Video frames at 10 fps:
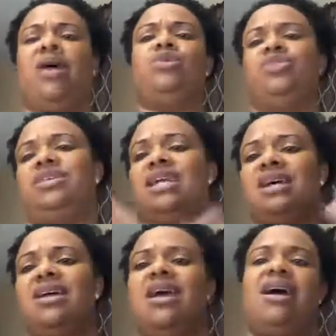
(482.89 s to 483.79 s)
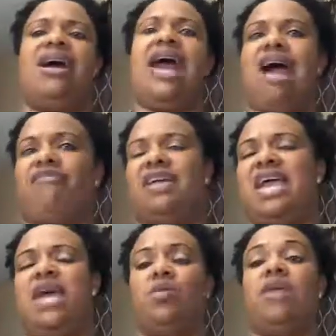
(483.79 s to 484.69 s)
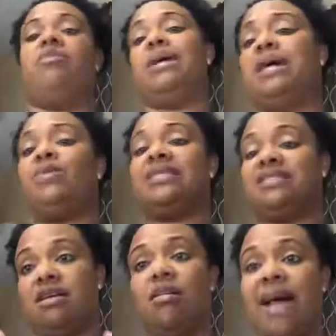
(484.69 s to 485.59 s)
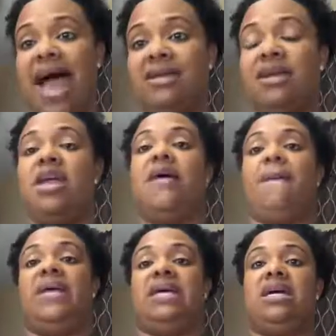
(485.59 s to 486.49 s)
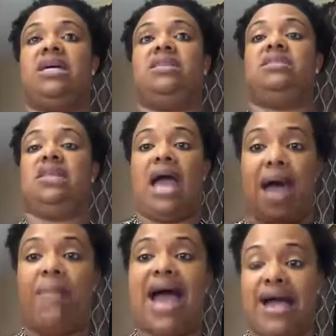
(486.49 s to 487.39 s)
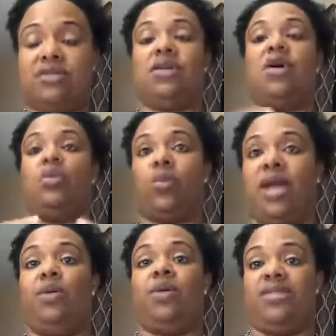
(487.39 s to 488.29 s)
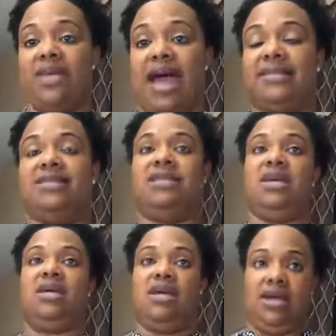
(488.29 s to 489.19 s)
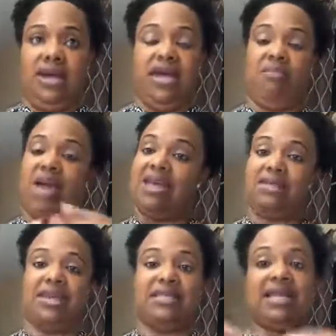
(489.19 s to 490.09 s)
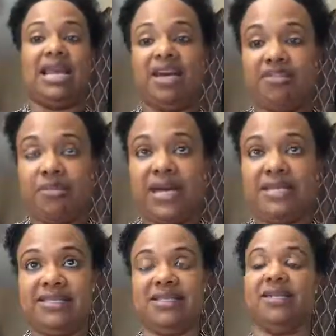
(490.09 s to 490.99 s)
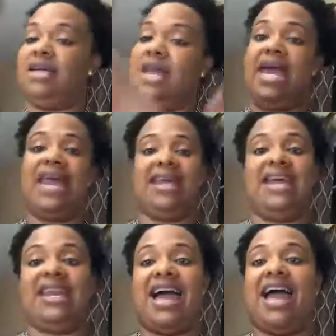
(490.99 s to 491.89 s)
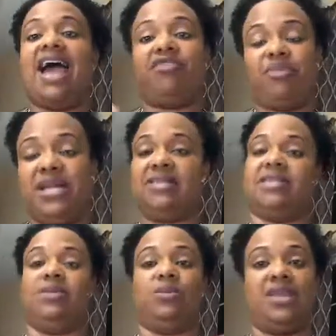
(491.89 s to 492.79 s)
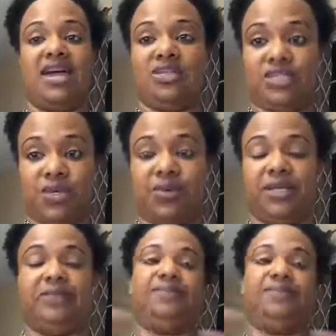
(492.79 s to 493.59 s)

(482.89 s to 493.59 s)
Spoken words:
I would drink like a half a can, whatever. But it was still bad because I packed on weight with that. And my thing is I love pizza and I cannot have pizza without soda.